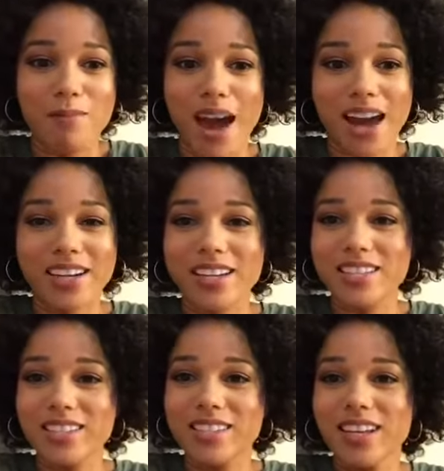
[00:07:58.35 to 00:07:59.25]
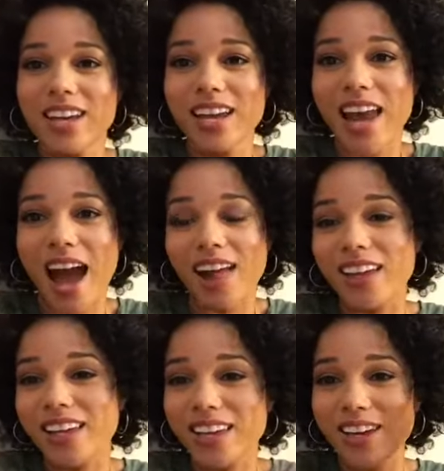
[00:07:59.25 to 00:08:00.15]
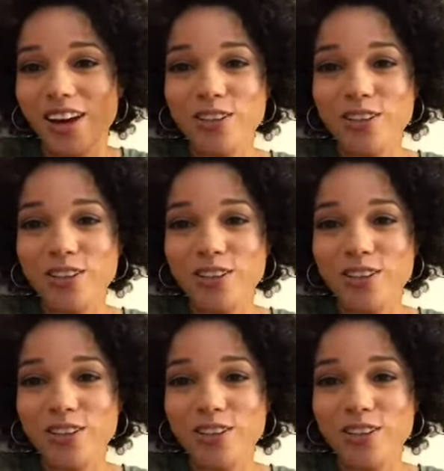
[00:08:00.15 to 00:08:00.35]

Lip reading: Magnus and Alec? You know,